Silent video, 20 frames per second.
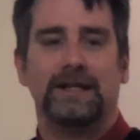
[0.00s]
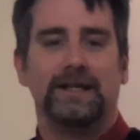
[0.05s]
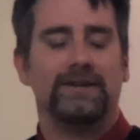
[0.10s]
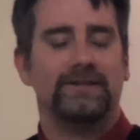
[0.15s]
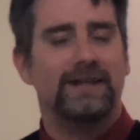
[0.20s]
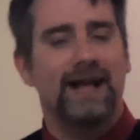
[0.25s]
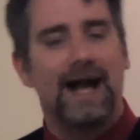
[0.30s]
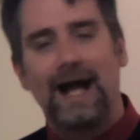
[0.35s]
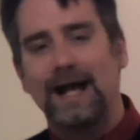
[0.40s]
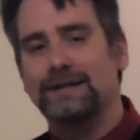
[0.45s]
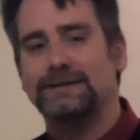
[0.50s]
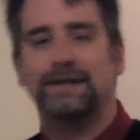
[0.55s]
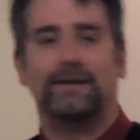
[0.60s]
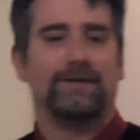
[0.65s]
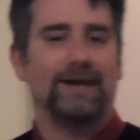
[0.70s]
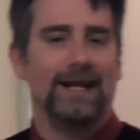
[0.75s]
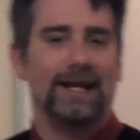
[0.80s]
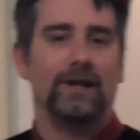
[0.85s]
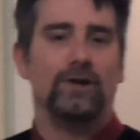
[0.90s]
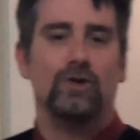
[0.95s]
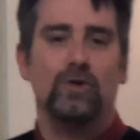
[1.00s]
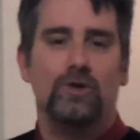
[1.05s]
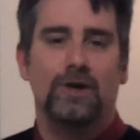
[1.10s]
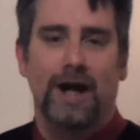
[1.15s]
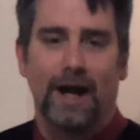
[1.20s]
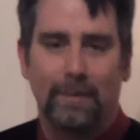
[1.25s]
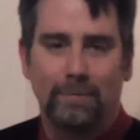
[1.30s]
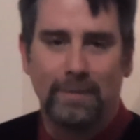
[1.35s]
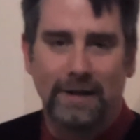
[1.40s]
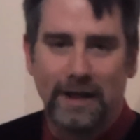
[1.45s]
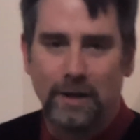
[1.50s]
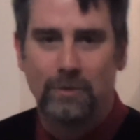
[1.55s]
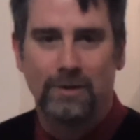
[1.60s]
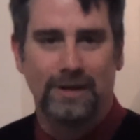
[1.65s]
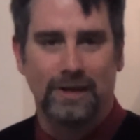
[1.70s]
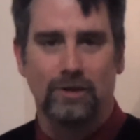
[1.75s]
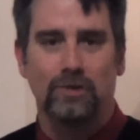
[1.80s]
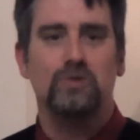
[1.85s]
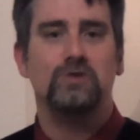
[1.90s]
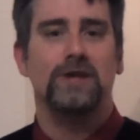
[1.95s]
These guys have got a new company
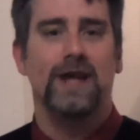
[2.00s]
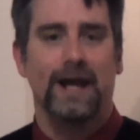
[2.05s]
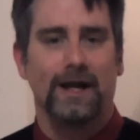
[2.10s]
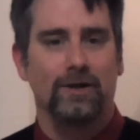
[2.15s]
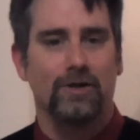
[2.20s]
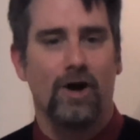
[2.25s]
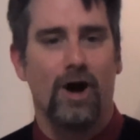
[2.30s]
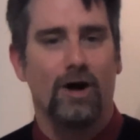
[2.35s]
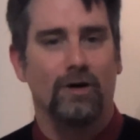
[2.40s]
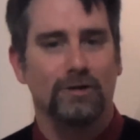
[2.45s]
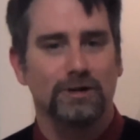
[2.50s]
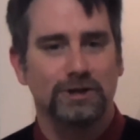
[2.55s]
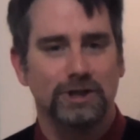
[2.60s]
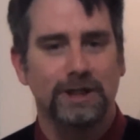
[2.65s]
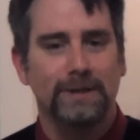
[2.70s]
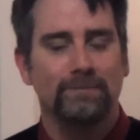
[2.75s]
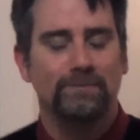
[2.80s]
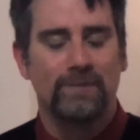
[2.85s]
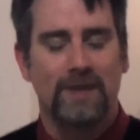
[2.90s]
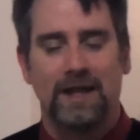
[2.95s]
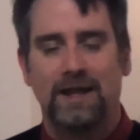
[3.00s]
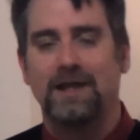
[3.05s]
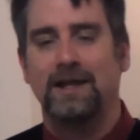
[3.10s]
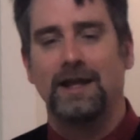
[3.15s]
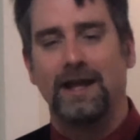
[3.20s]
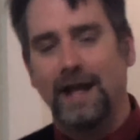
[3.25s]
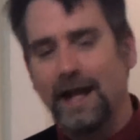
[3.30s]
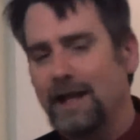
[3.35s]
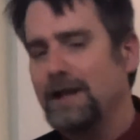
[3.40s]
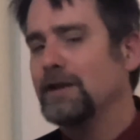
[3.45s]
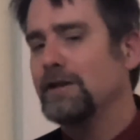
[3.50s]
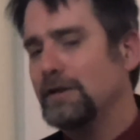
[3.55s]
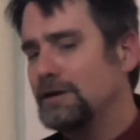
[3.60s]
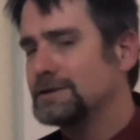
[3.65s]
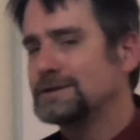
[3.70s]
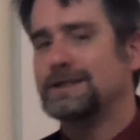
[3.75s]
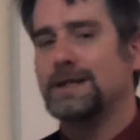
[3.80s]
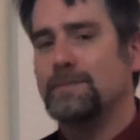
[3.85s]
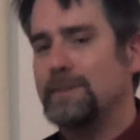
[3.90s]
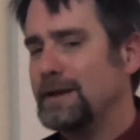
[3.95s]
with a new technology, and it
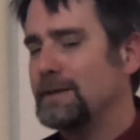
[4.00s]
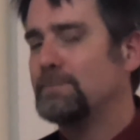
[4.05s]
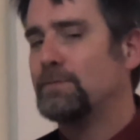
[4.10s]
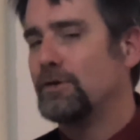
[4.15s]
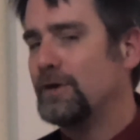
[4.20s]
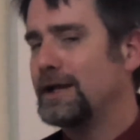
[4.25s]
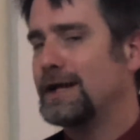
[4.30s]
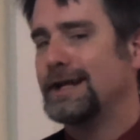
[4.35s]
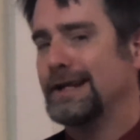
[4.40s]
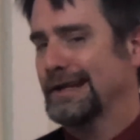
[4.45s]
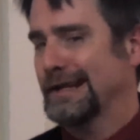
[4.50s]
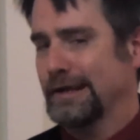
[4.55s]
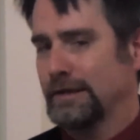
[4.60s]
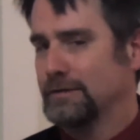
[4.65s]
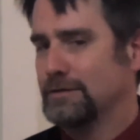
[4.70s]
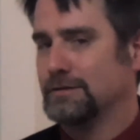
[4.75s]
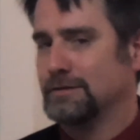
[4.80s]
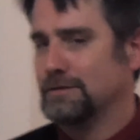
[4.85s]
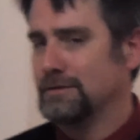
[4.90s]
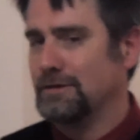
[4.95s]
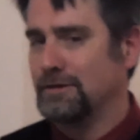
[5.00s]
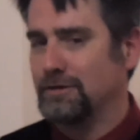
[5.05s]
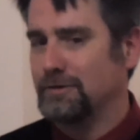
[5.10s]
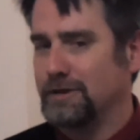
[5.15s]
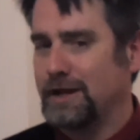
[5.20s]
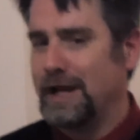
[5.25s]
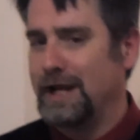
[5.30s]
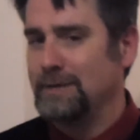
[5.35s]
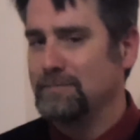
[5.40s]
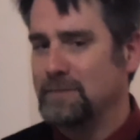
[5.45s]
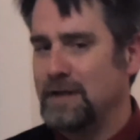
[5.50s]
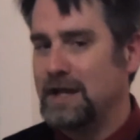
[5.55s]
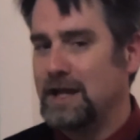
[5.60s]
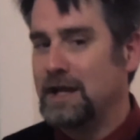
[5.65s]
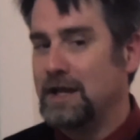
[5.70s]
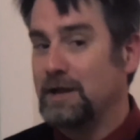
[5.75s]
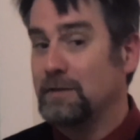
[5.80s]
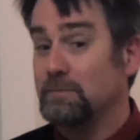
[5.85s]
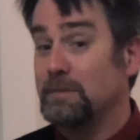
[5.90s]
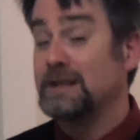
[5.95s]
looks to be pretty neat, okay?
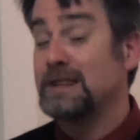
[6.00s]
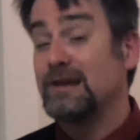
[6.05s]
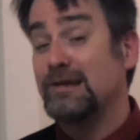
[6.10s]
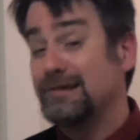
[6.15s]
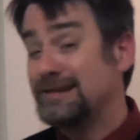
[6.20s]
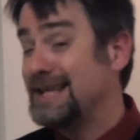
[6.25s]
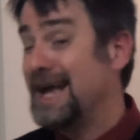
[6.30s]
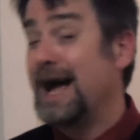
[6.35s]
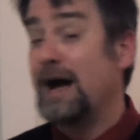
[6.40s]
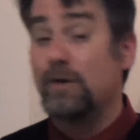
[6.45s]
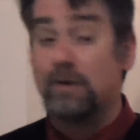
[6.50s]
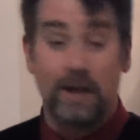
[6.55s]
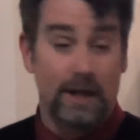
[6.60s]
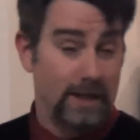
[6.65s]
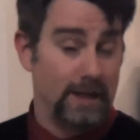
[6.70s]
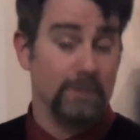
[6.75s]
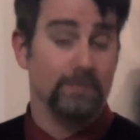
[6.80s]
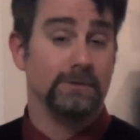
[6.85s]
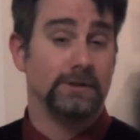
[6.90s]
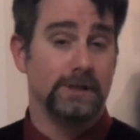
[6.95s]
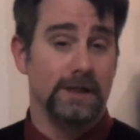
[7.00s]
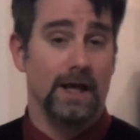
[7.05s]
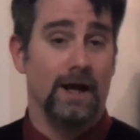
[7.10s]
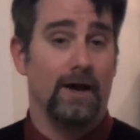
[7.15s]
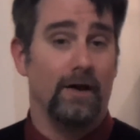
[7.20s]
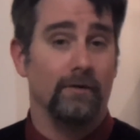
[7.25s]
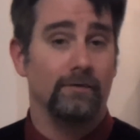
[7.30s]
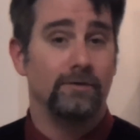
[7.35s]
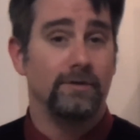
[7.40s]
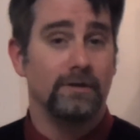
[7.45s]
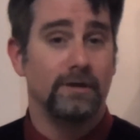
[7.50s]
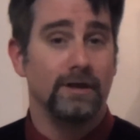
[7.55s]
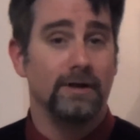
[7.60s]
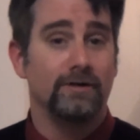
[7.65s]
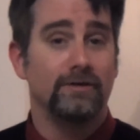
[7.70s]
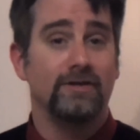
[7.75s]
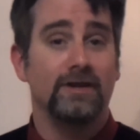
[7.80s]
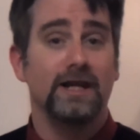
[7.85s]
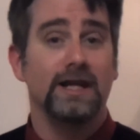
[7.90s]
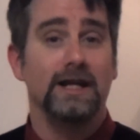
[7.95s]
But they're doubting themselves.
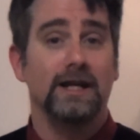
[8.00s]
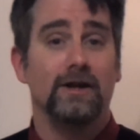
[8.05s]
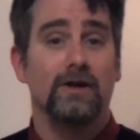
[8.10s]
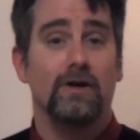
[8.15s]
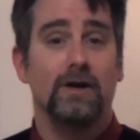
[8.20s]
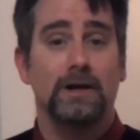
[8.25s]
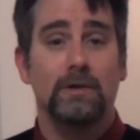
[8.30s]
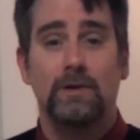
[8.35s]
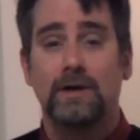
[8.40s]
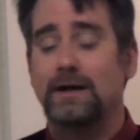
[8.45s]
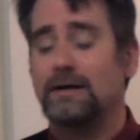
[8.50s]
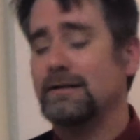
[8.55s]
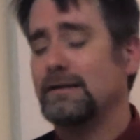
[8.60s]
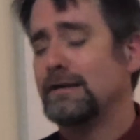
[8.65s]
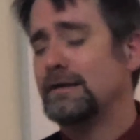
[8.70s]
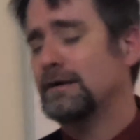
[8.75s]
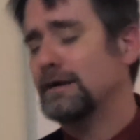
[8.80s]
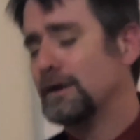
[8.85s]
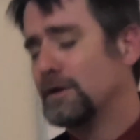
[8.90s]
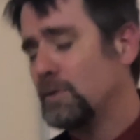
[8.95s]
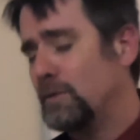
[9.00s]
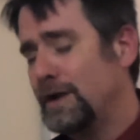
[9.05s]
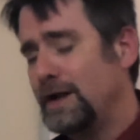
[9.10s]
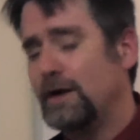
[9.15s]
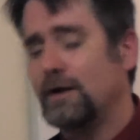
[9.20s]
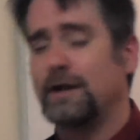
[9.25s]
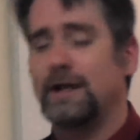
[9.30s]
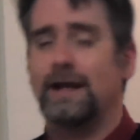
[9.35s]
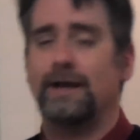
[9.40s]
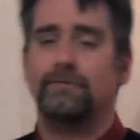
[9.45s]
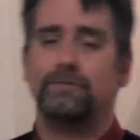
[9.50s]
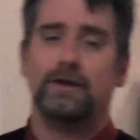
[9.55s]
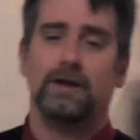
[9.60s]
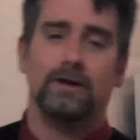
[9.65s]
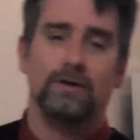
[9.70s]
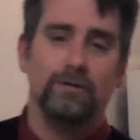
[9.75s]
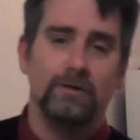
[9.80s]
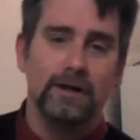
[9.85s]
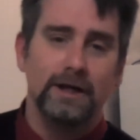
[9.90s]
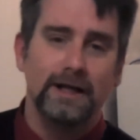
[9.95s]
They're sitting there going, well, look, we don't have
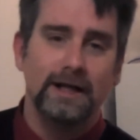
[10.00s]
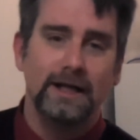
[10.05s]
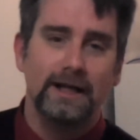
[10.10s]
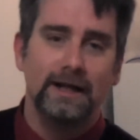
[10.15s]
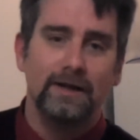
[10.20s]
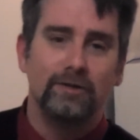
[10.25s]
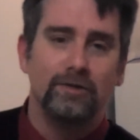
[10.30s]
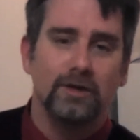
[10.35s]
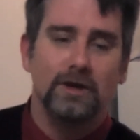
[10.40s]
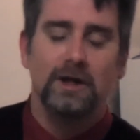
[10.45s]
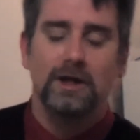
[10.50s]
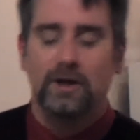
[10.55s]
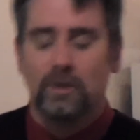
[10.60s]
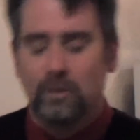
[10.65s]
degrees,